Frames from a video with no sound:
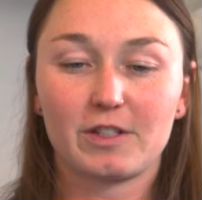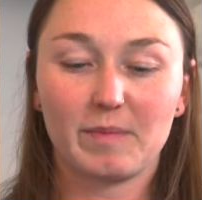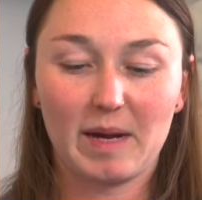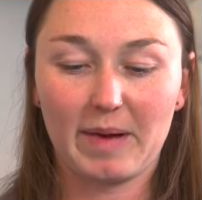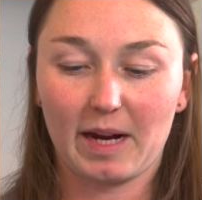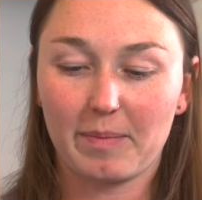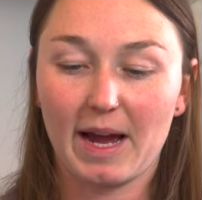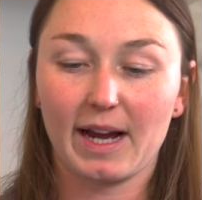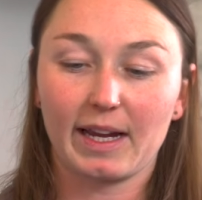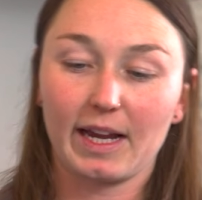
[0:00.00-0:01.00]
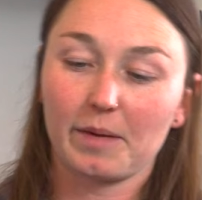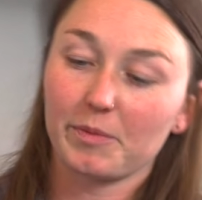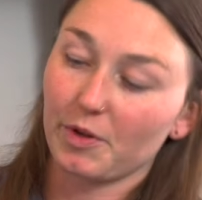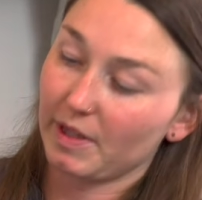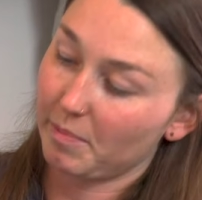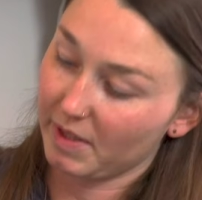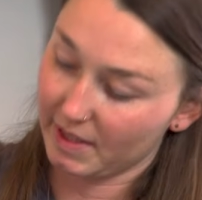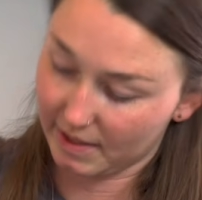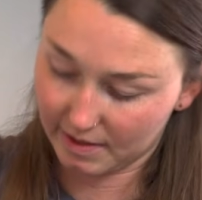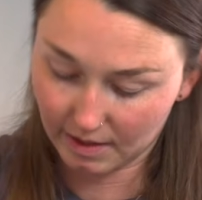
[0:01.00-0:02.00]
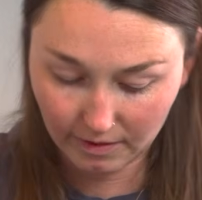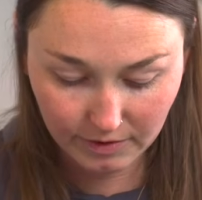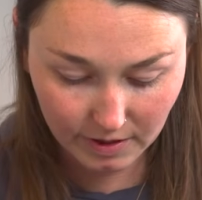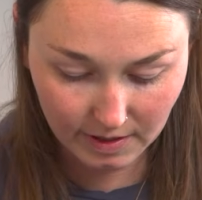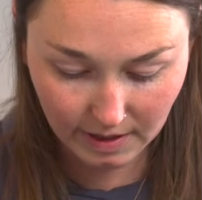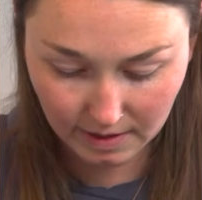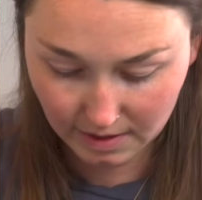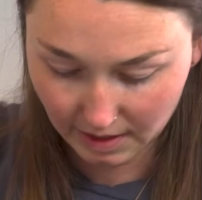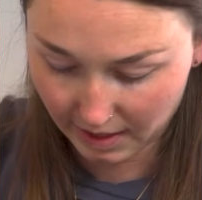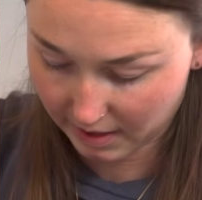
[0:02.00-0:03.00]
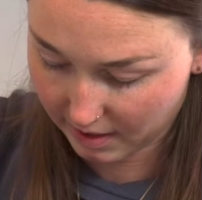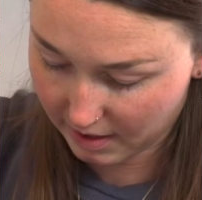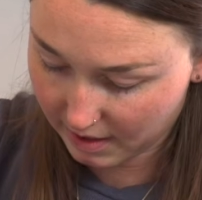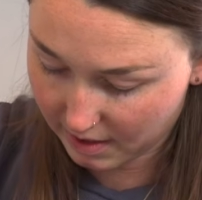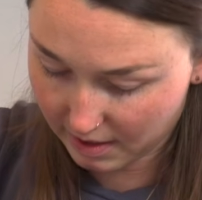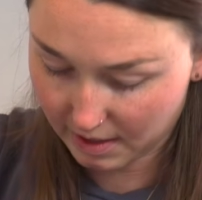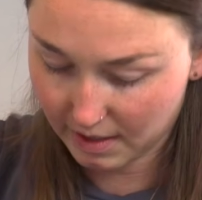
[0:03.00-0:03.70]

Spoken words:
to my backpack, and I'm going to put this stuff just inside here.